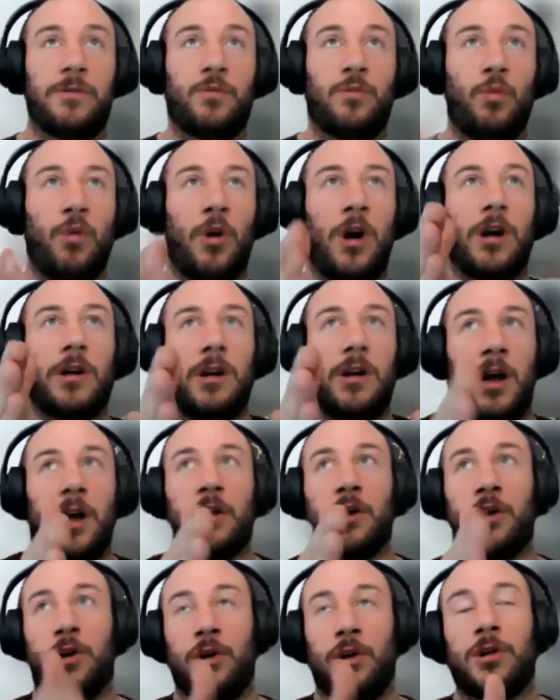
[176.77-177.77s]
what a
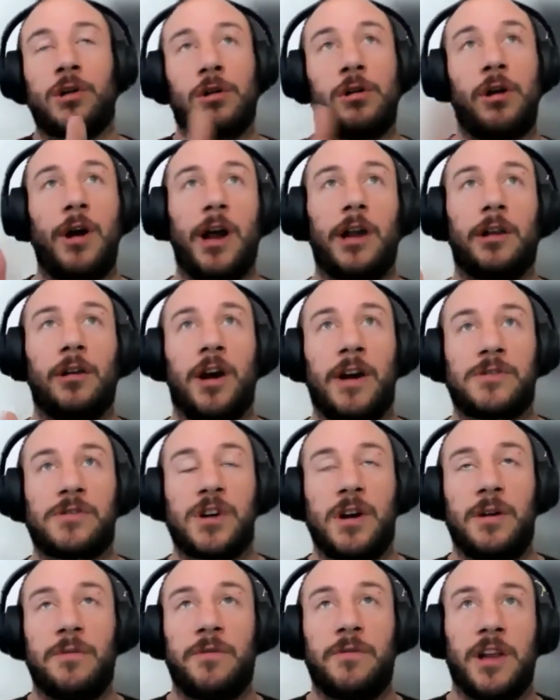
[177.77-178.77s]
good client
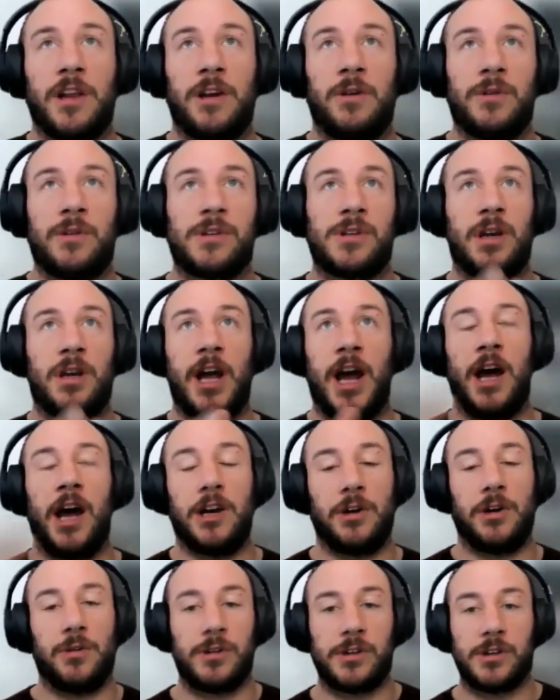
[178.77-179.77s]
lifetime value is and how
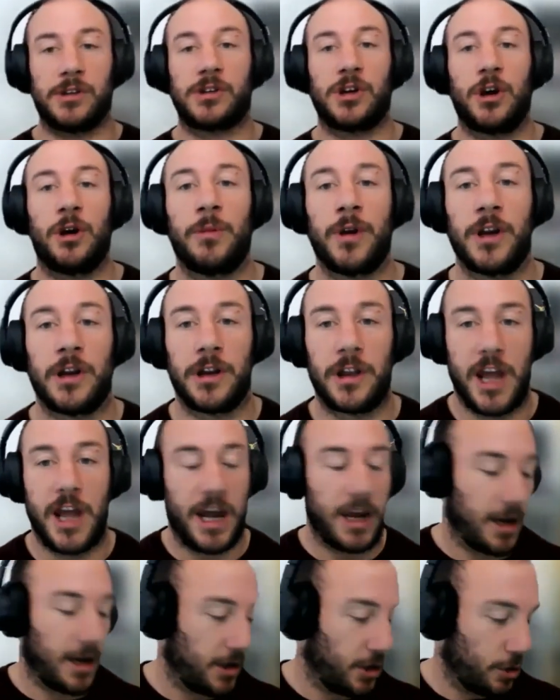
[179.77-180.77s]
you would determine
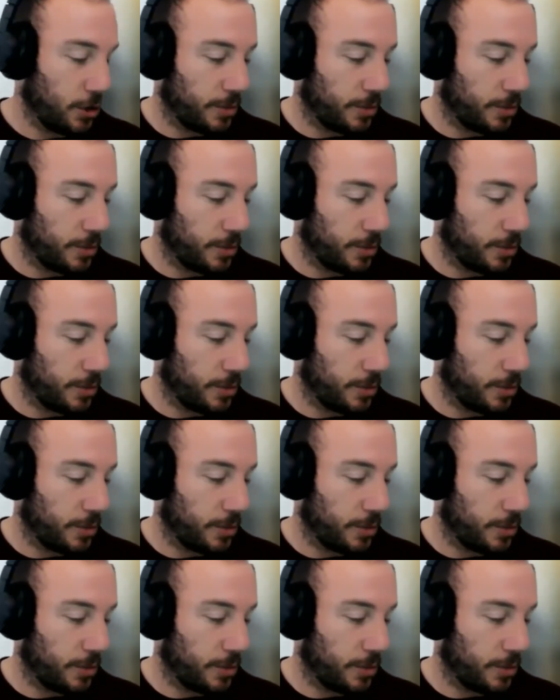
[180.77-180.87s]
that in your